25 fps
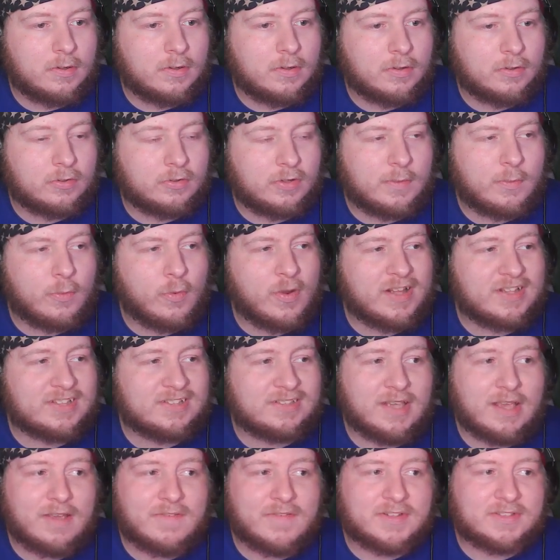
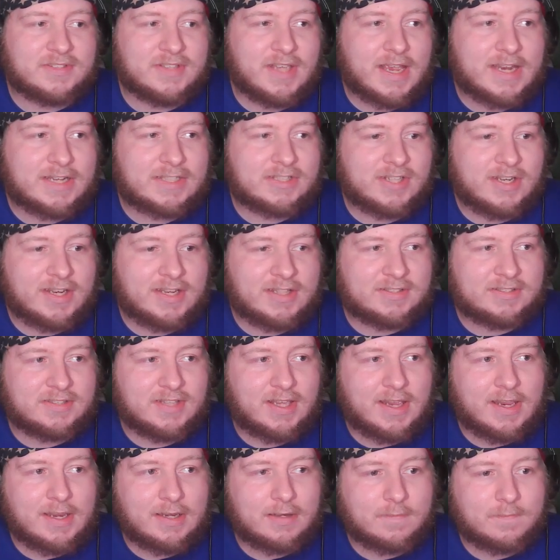3.7 is actually
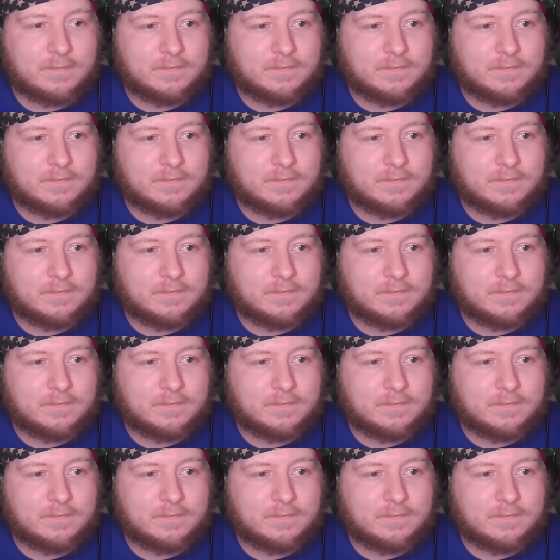insane.